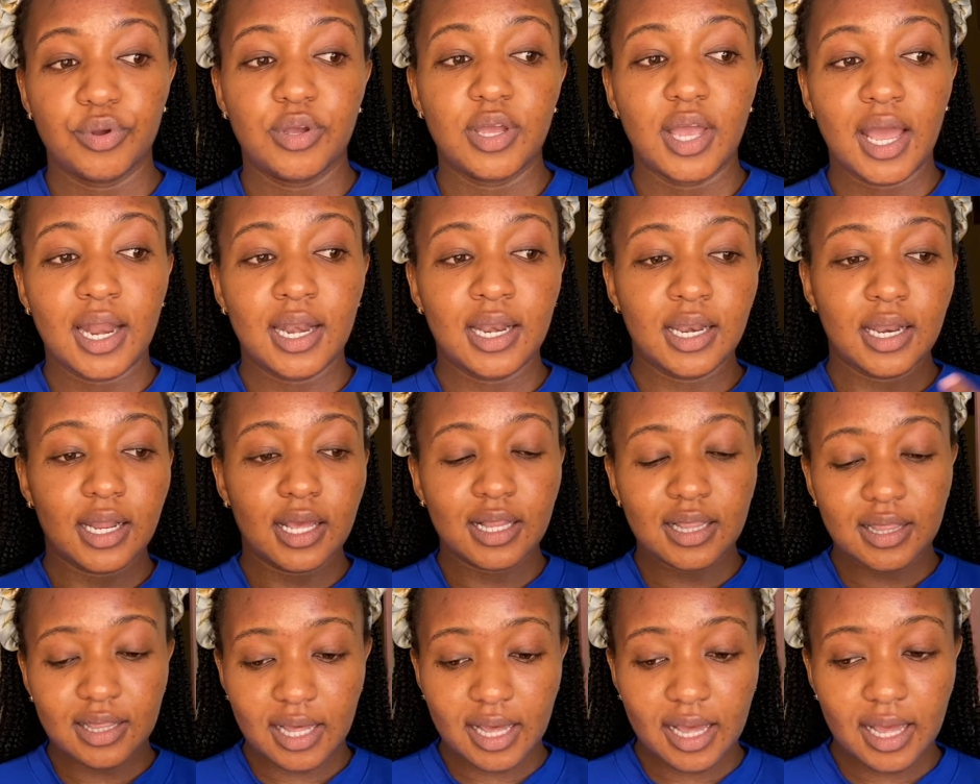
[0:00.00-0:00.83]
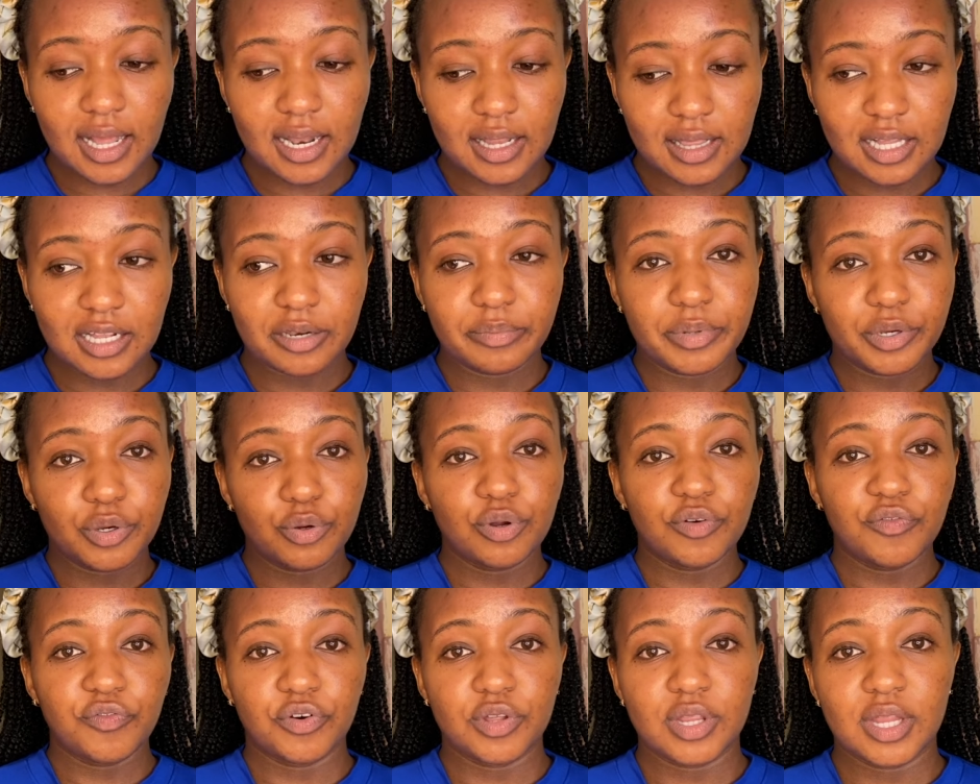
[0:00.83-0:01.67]
And in the end, they'll be
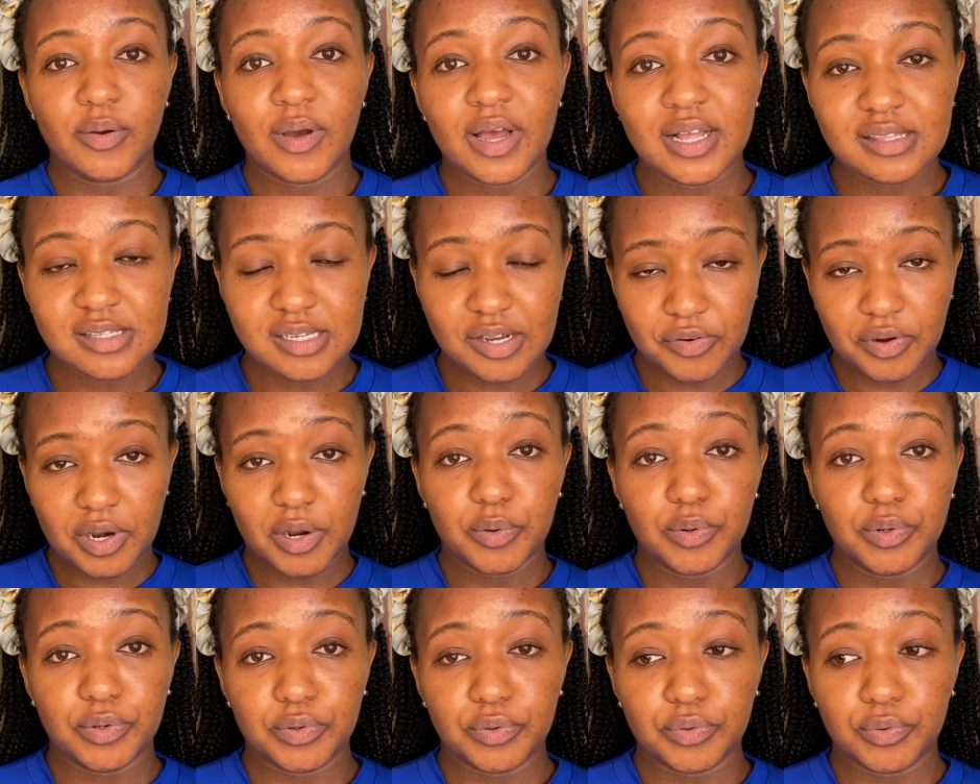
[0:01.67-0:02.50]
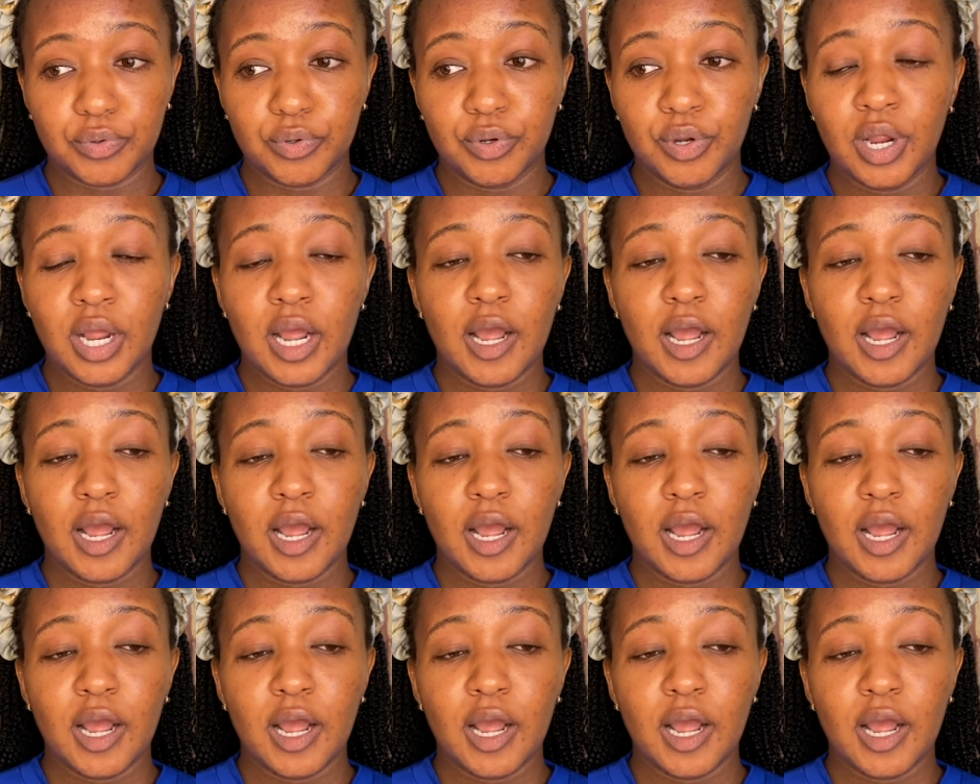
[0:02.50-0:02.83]
good for the ones around you.